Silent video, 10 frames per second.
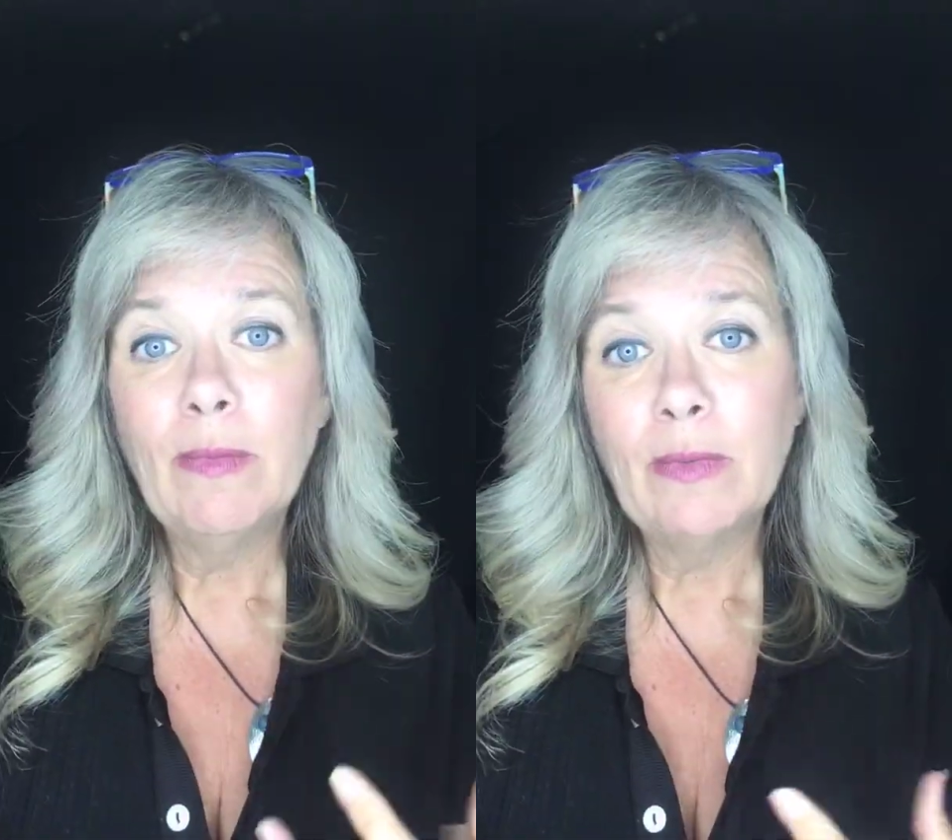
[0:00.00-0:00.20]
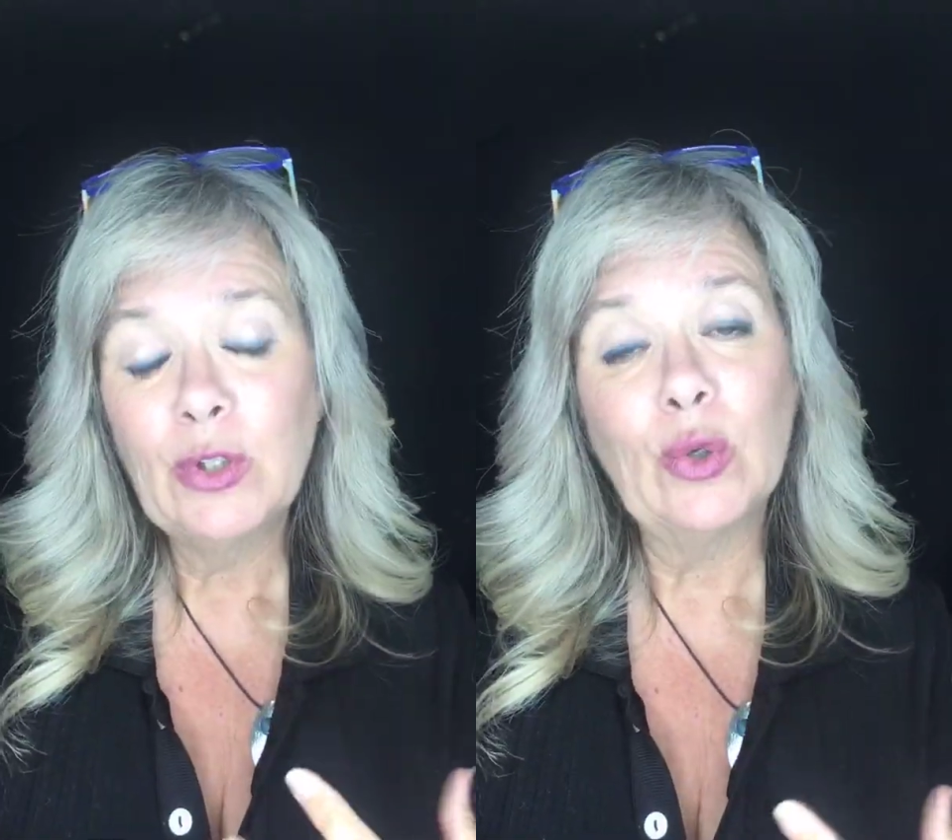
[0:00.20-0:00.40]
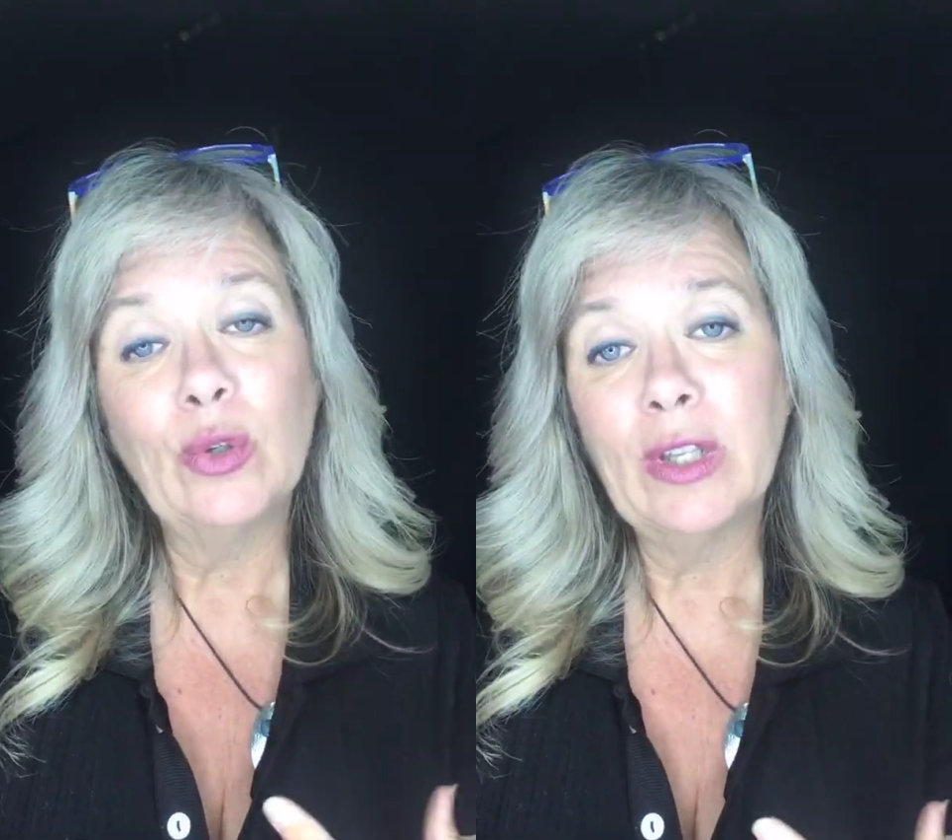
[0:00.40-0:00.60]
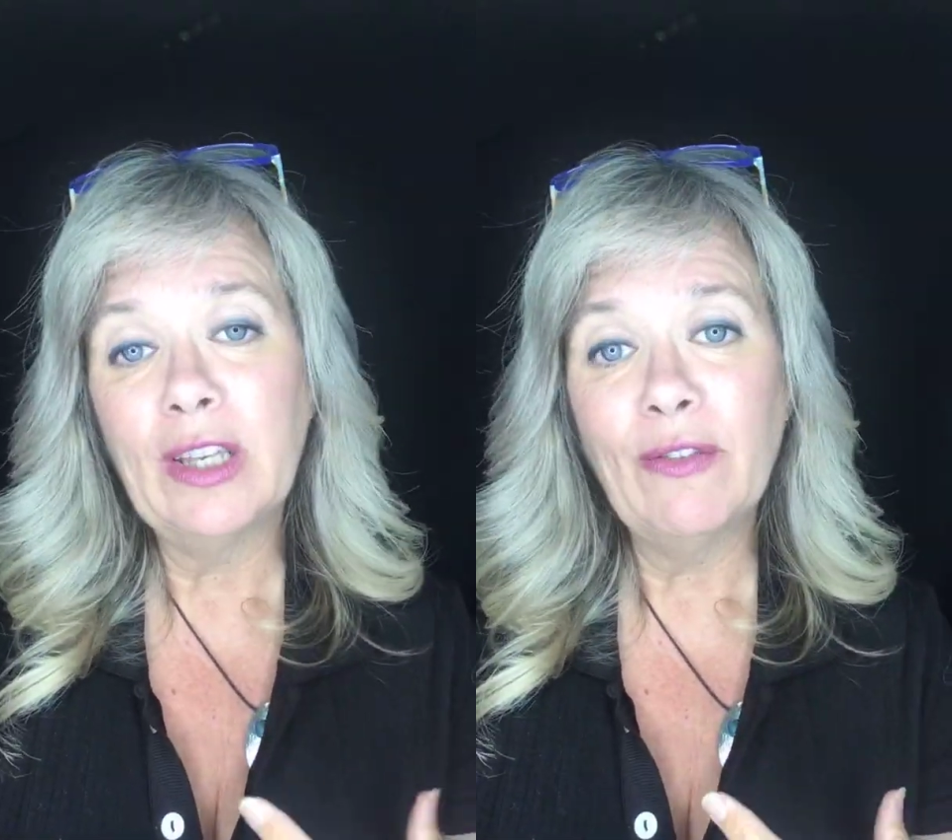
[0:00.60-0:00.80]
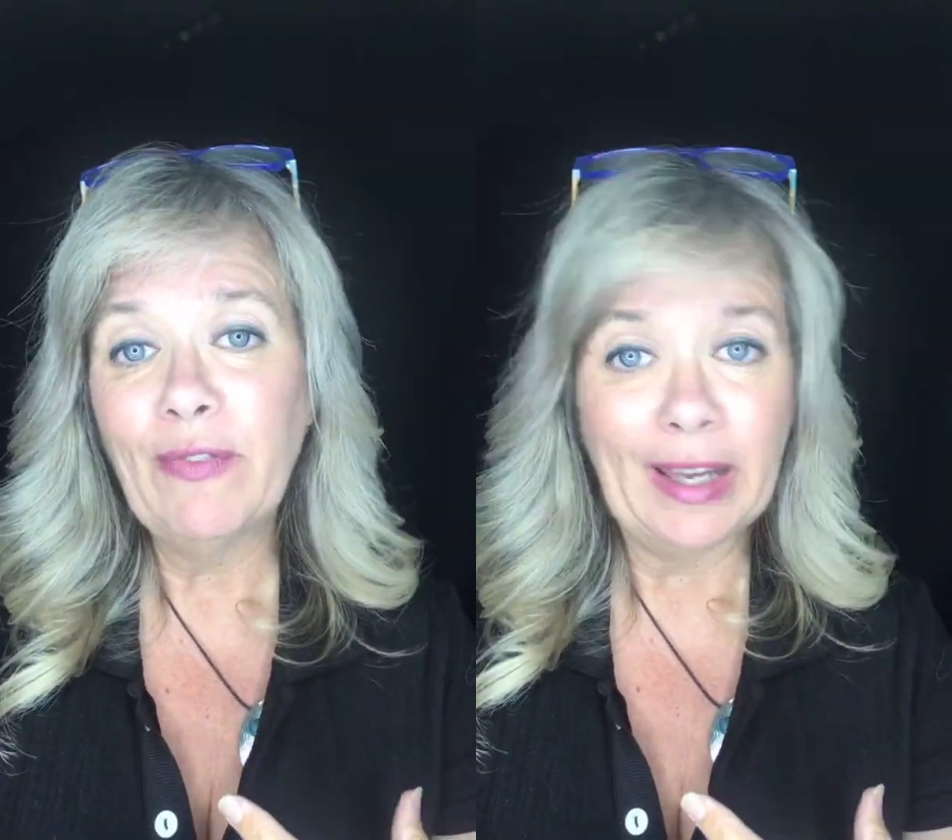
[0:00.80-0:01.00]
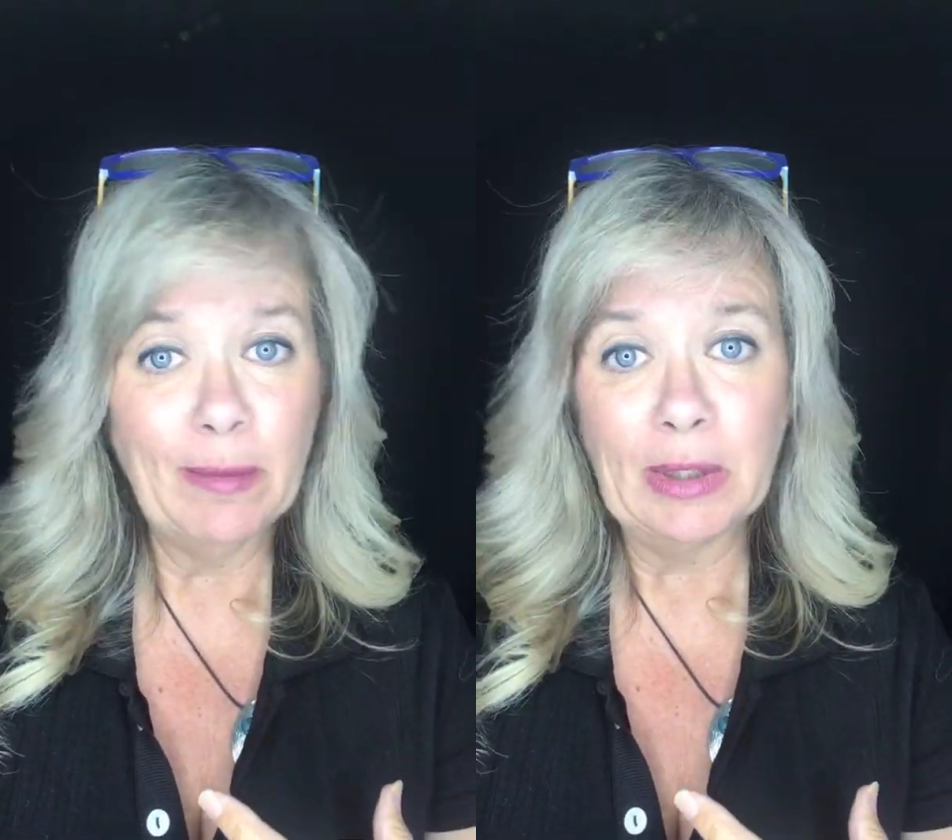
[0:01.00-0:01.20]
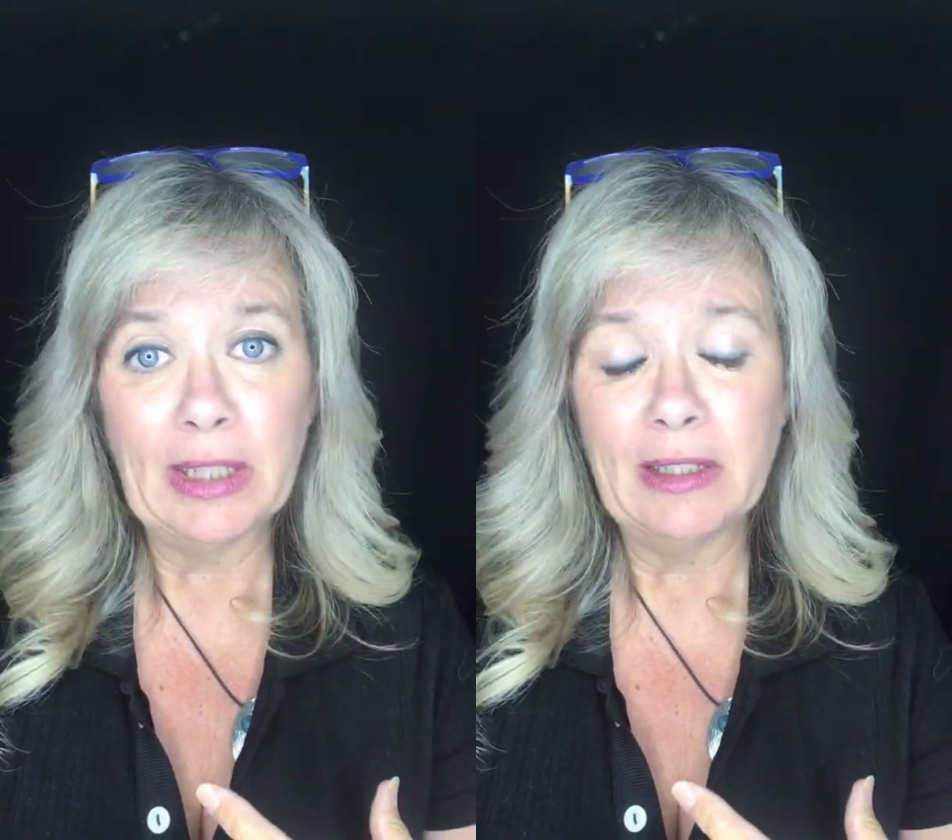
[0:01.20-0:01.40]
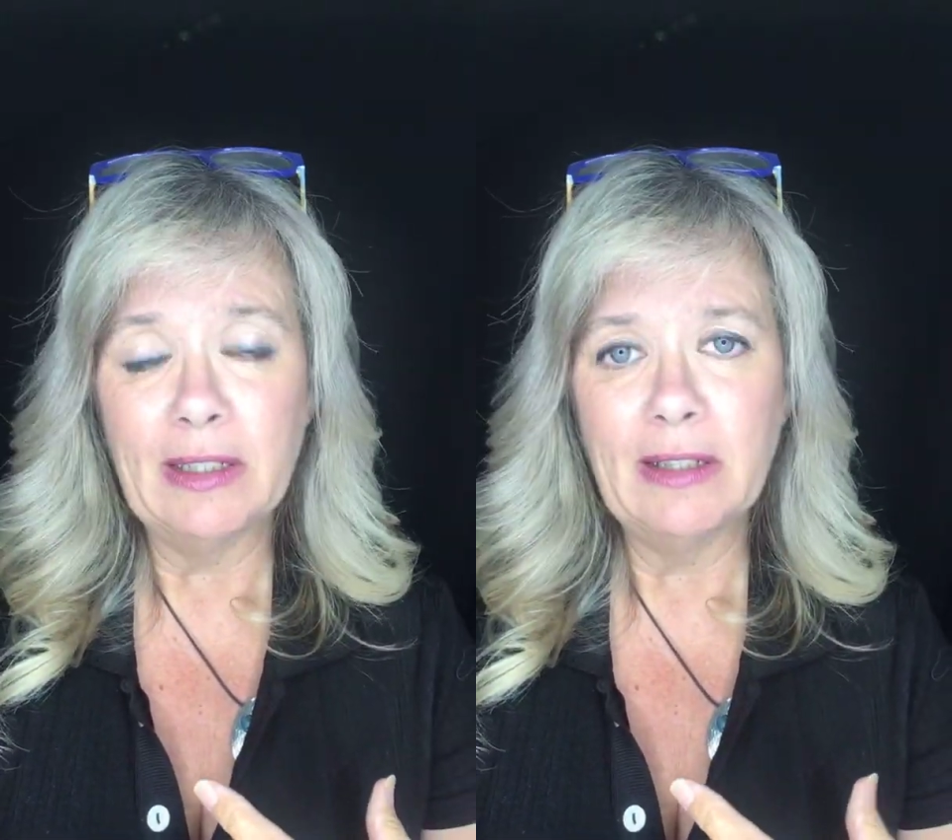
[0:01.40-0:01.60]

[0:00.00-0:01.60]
Certainly families,